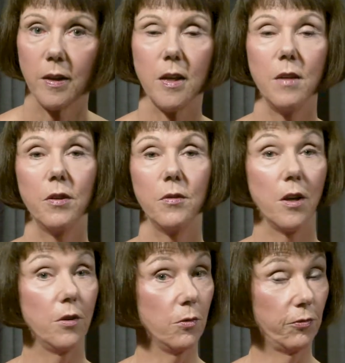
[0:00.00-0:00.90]
even
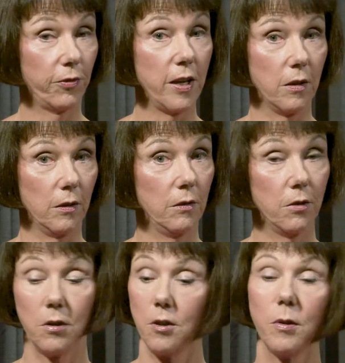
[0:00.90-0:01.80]
though you feel
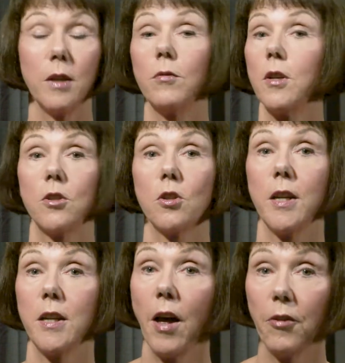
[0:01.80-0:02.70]
you are doing
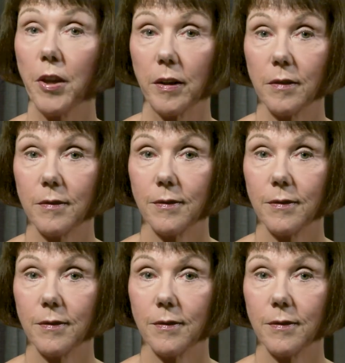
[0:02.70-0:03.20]
virtually nothing.